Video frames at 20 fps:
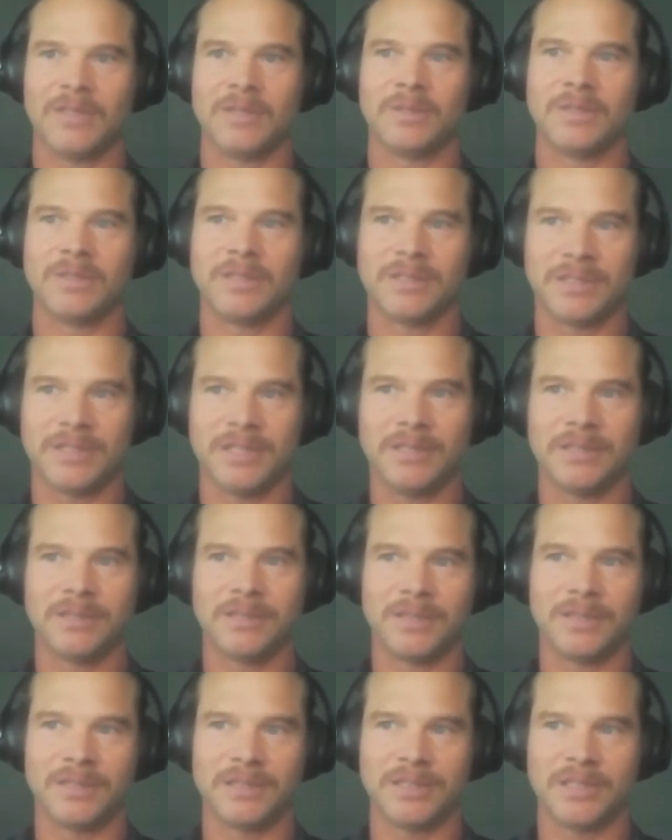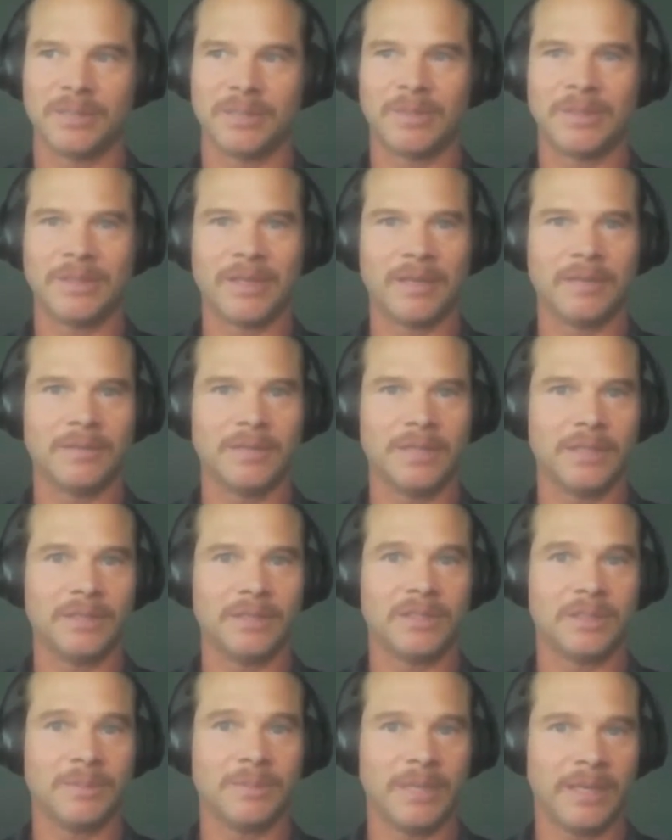with your senior leadership on how things
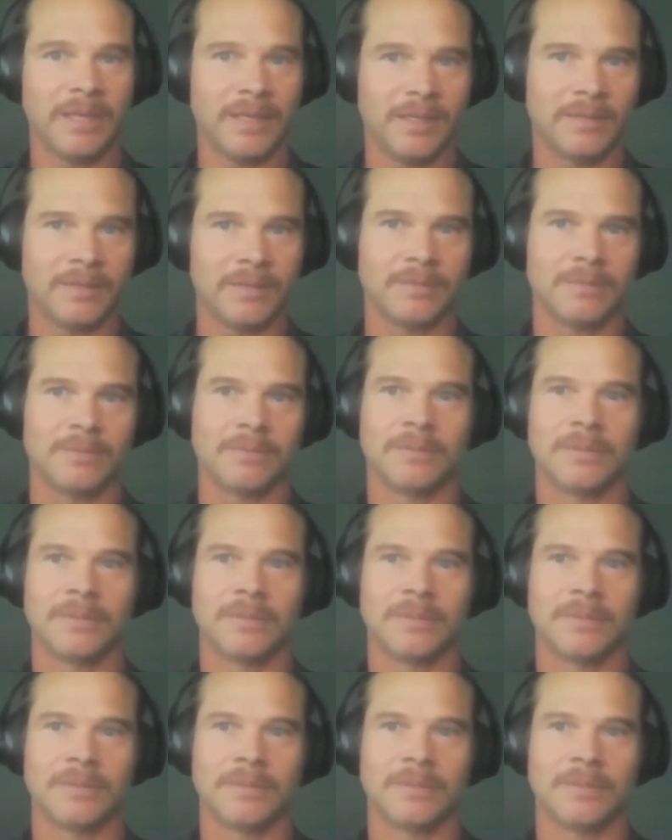should be handled.